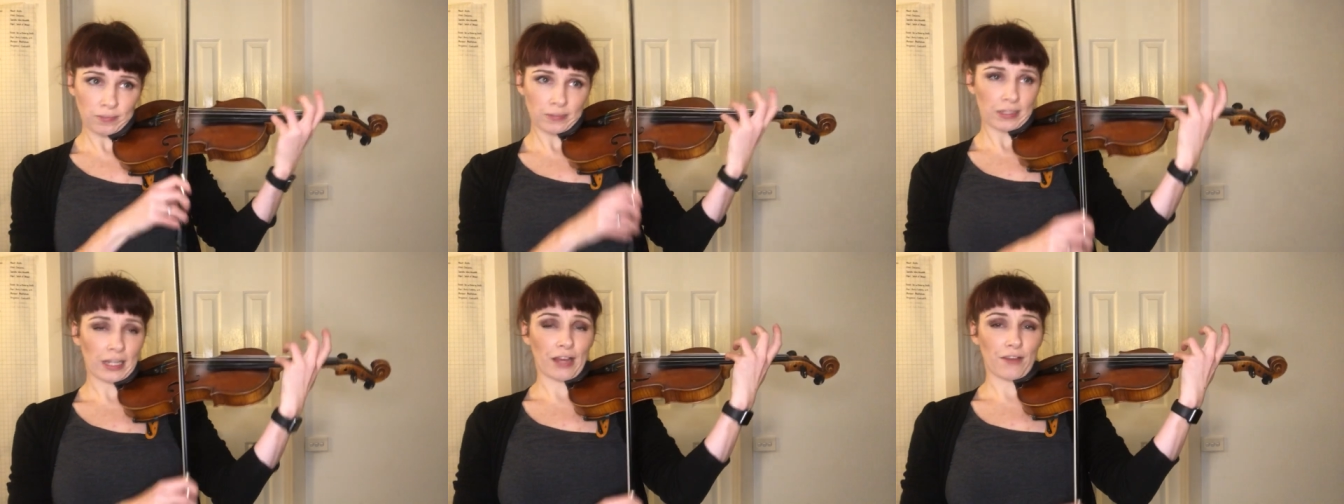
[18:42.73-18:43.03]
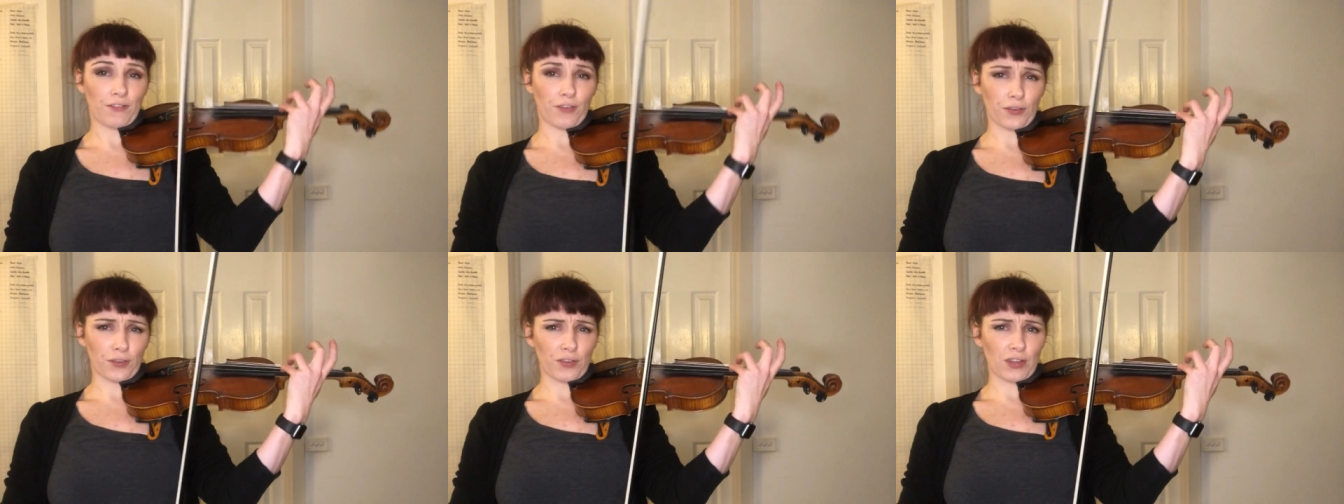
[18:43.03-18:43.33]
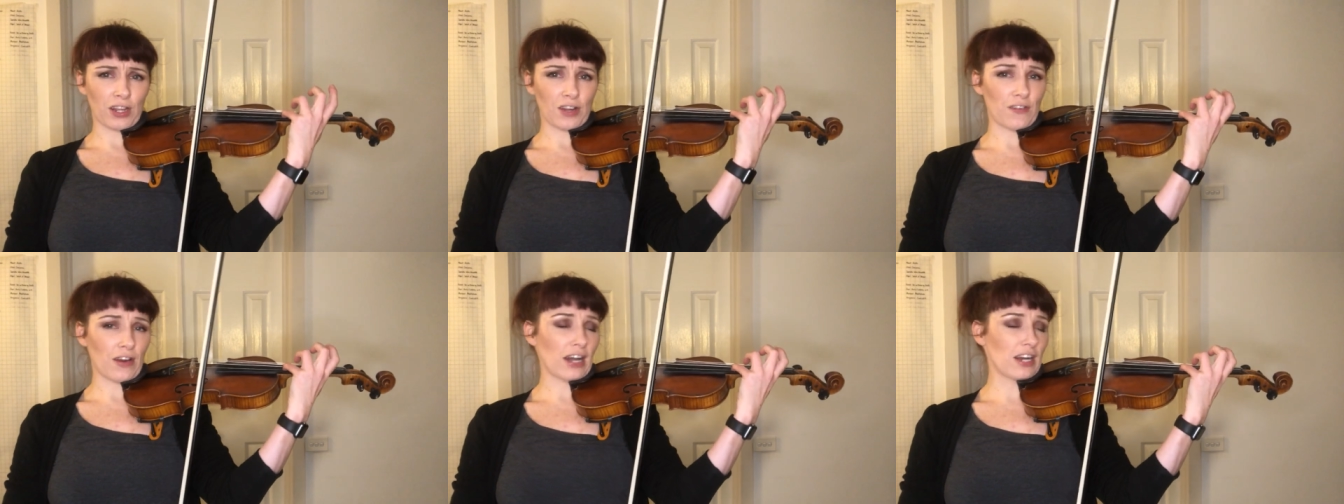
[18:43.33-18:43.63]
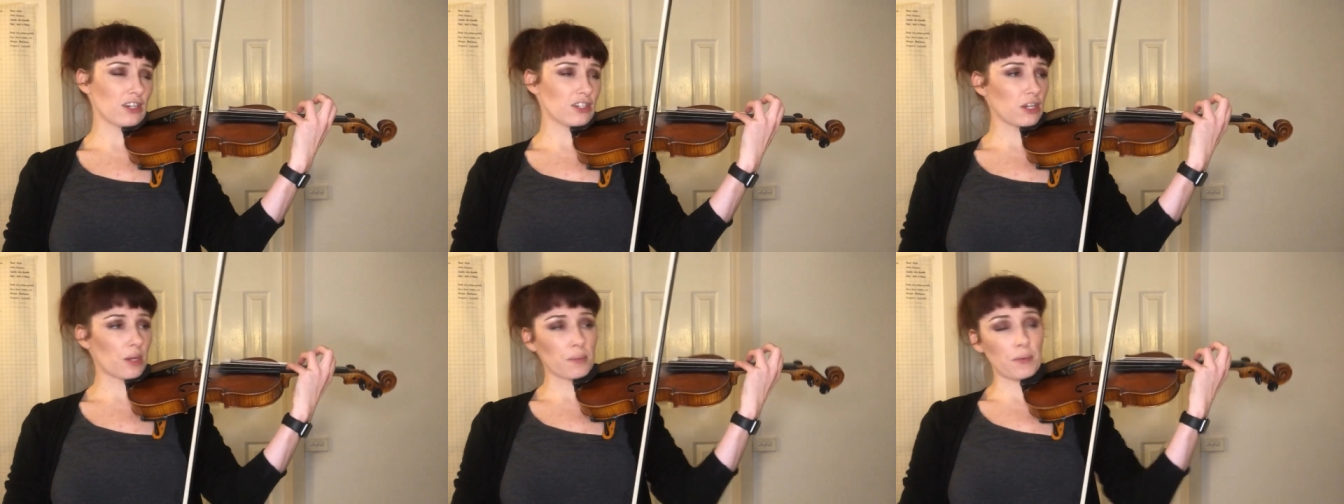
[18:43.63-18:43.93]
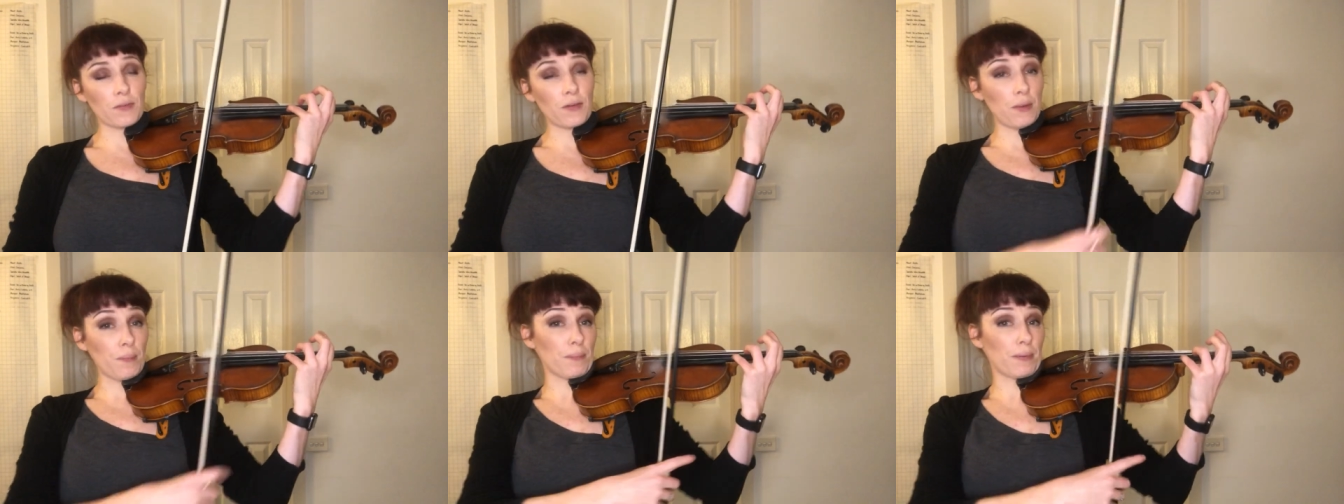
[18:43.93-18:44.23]
get fourth finger right on top
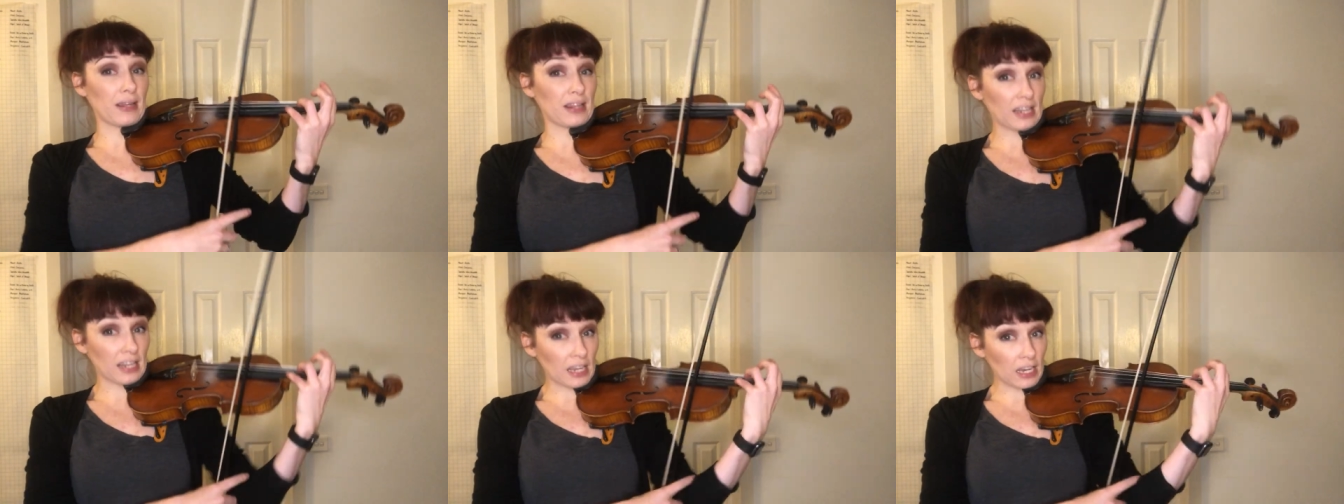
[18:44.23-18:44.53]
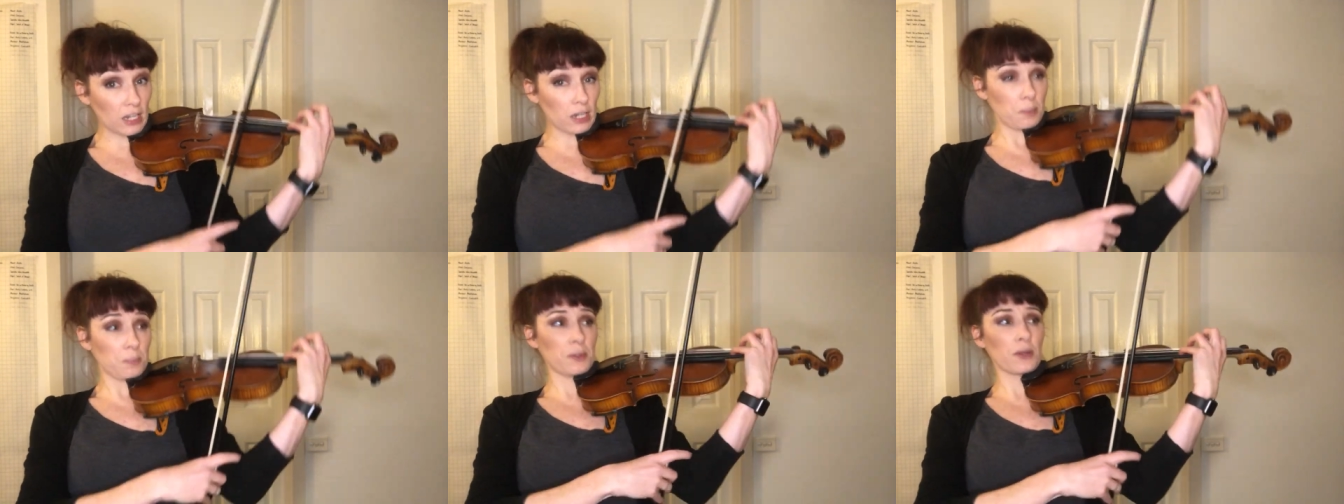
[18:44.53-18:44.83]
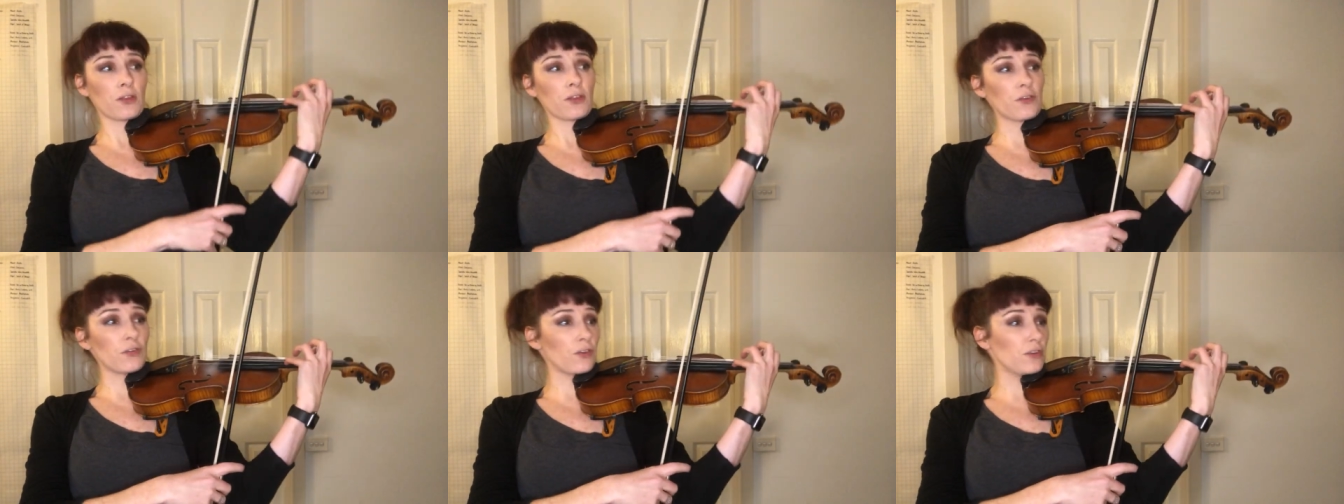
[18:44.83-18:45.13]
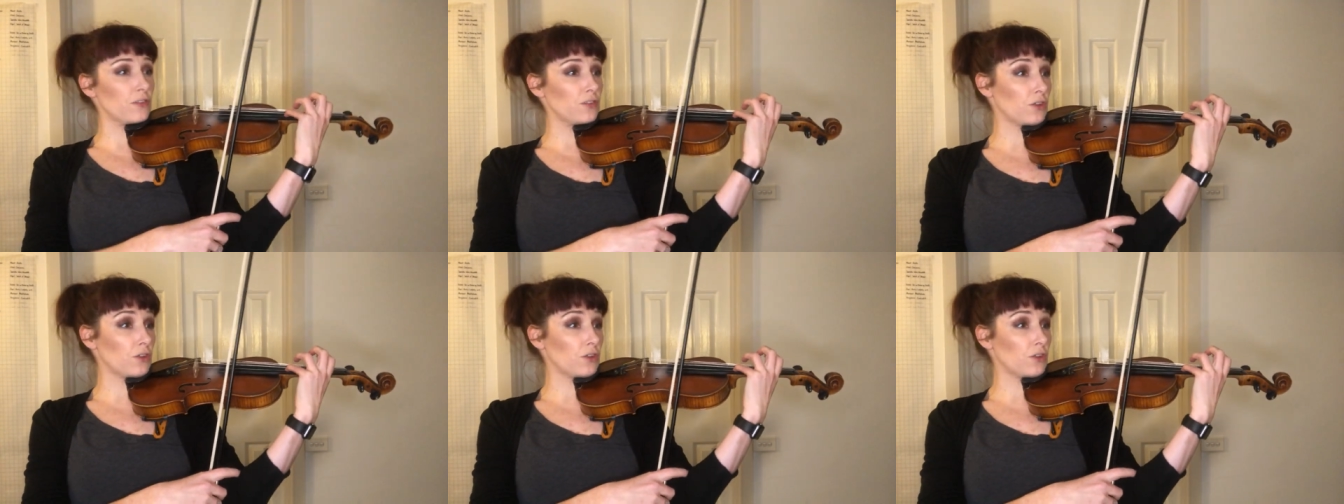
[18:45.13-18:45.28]
of it, bring the elbow through